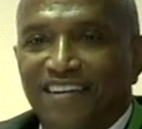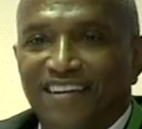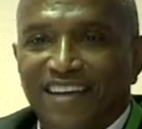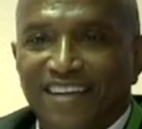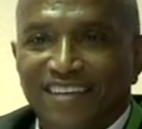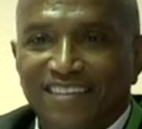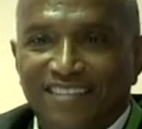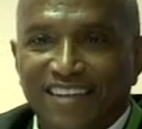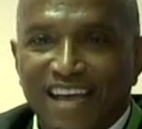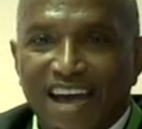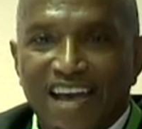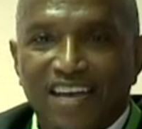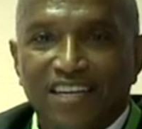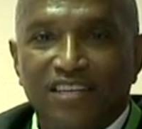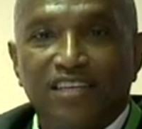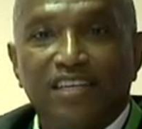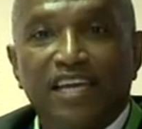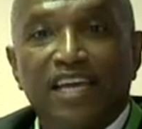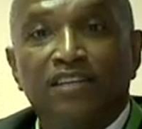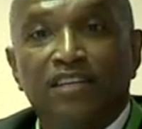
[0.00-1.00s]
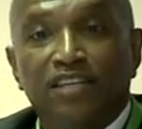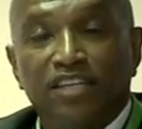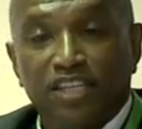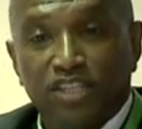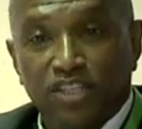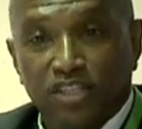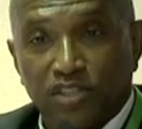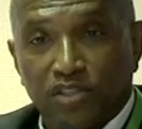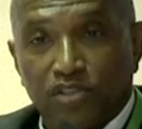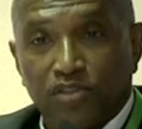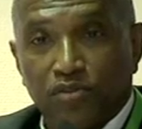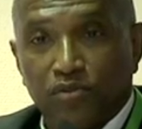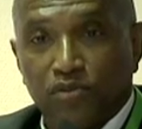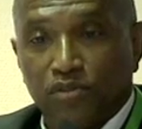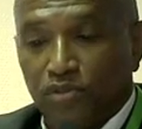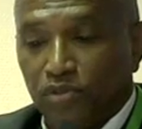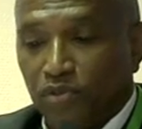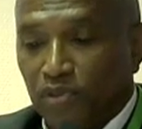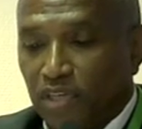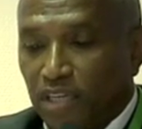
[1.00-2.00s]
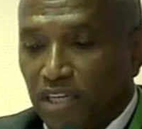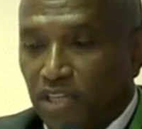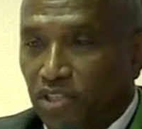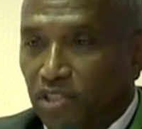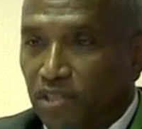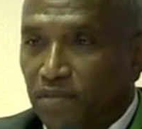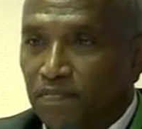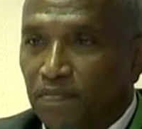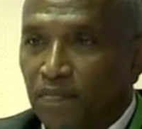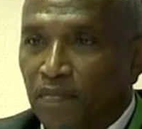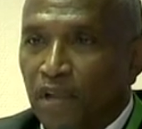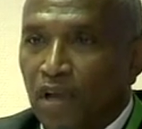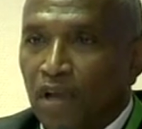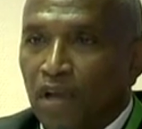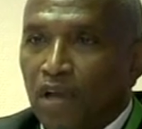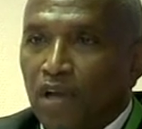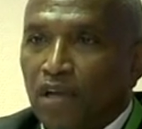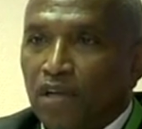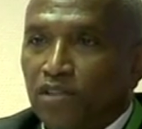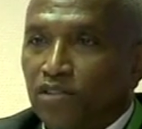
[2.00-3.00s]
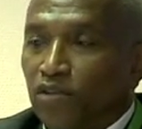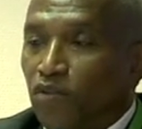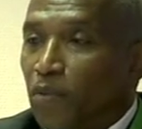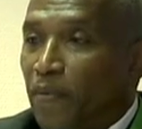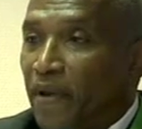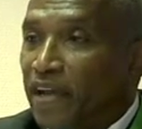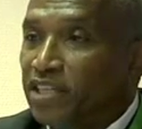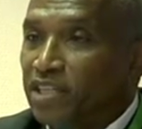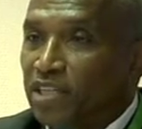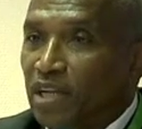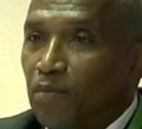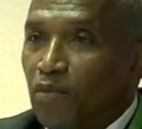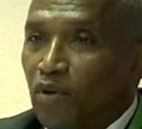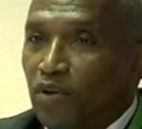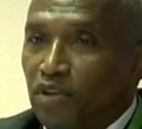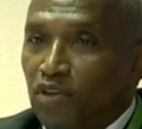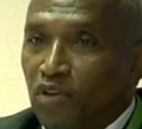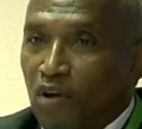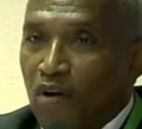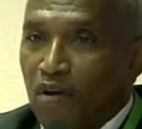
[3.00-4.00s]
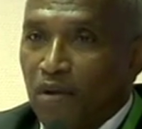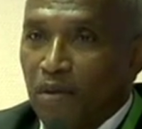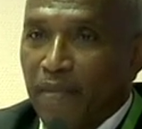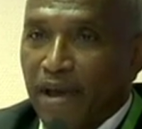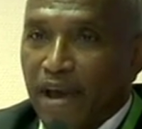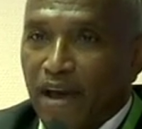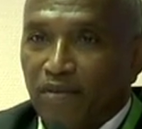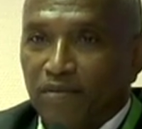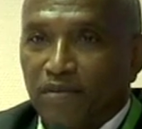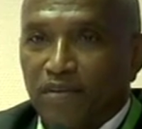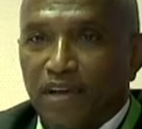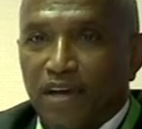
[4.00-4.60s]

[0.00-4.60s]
anxiety, in addition to addiction. So the patient I'm going to talk about